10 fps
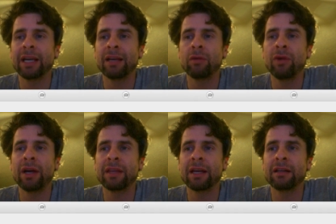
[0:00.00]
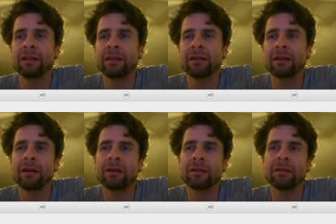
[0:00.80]
in a way that
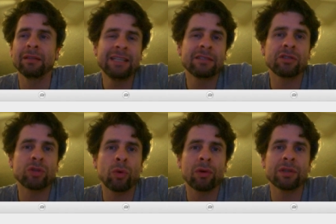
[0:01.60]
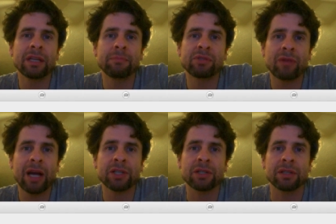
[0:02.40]
leads it towards an
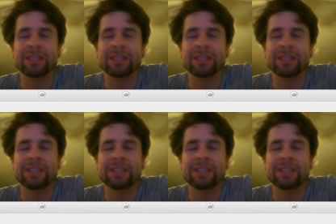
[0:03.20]
abstraction.